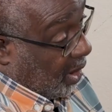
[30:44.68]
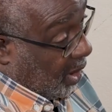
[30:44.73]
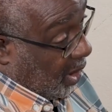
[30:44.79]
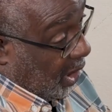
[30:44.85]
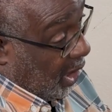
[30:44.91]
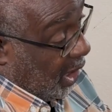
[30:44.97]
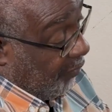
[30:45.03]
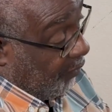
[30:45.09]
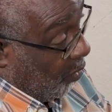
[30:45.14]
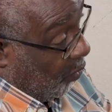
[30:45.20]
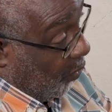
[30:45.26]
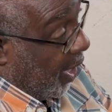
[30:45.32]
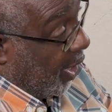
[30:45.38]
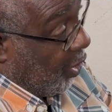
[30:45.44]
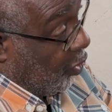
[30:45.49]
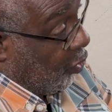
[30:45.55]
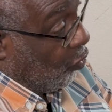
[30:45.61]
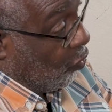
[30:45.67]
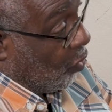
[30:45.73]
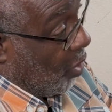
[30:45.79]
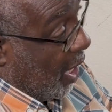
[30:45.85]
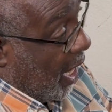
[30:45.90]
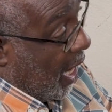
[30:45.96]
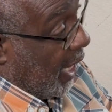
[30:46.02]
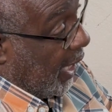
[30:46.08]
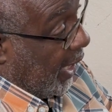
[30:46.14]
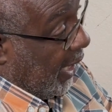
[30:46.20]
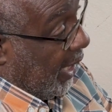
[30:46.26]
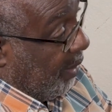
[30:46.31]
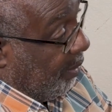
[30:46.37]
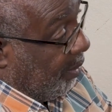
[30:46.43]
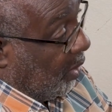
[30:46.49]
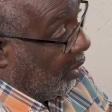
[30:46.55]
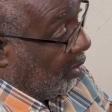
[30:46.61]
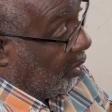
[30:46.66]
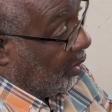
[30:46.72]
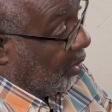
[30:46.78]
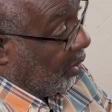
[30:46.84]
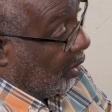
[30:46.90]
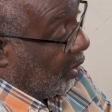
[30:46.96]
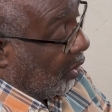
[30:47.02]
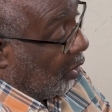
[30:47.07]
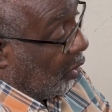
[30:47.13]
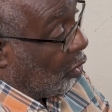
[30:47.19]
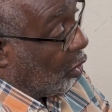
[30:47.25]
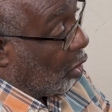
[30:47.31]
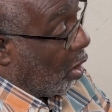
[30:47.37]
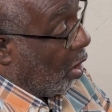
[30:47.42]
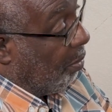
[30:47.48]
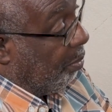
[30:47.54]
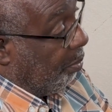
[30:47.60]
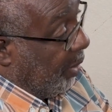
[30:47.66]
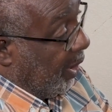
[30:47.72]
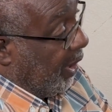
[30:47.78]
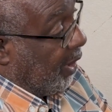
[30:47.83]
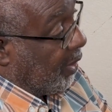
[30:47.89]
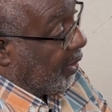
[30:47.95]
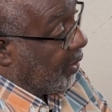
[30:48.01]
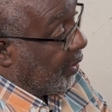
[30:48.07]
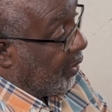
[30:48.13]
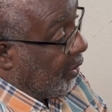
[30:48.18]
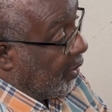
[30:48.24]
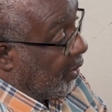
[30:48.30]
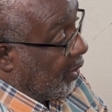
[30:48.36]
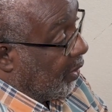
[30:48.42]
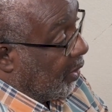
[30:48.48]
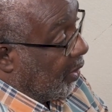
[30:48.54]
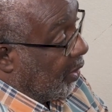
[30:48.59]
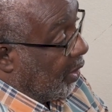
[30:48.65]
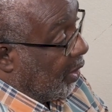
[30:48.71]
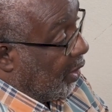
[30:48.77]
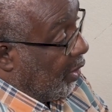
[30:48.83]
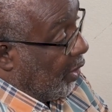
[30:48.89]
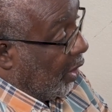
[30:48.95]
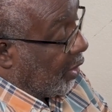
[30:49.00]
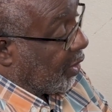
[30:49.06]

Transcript: even when you are able to complete your